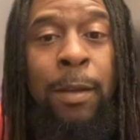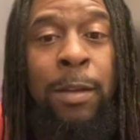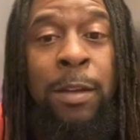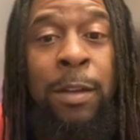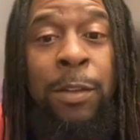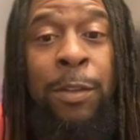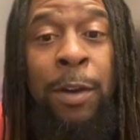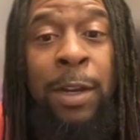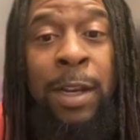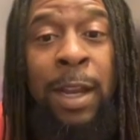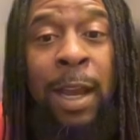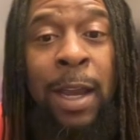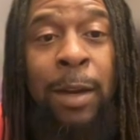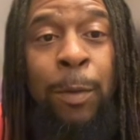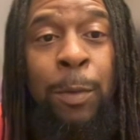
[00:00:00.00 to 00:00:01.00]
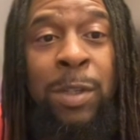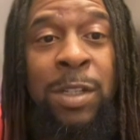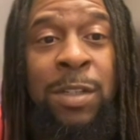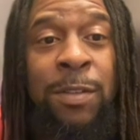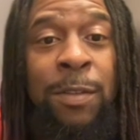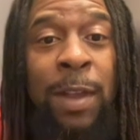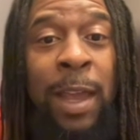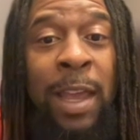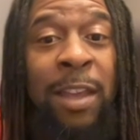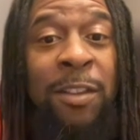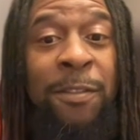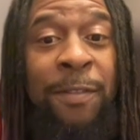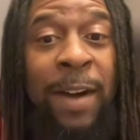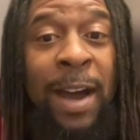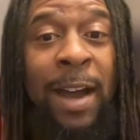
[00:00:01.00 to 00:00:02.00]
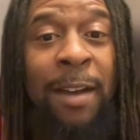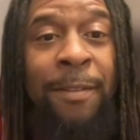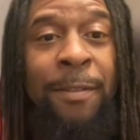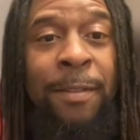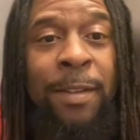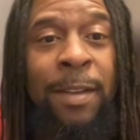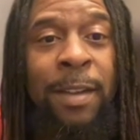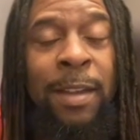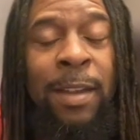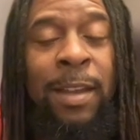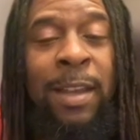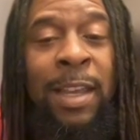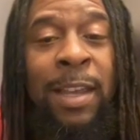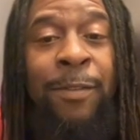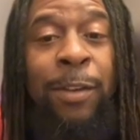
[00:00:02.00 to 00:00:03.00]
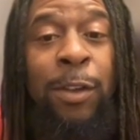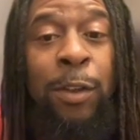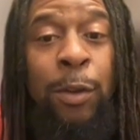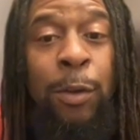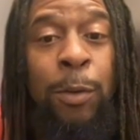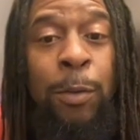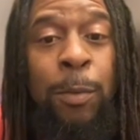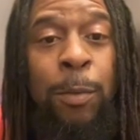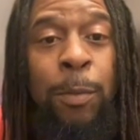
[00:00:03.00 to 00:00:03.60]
to the 39, which is Hey is 5, giving you